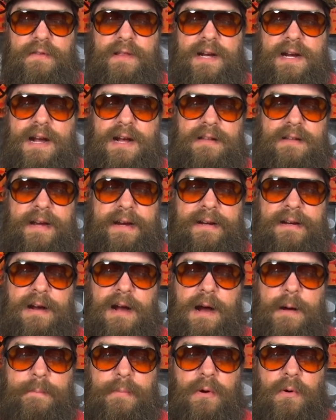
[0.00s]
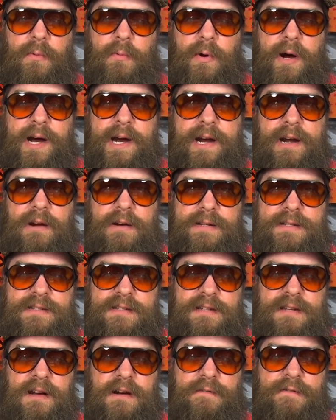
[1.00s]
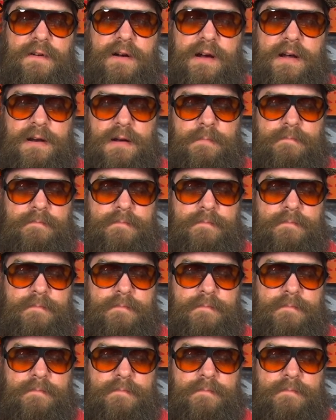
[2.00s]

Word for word: They got like copper wire and stuff on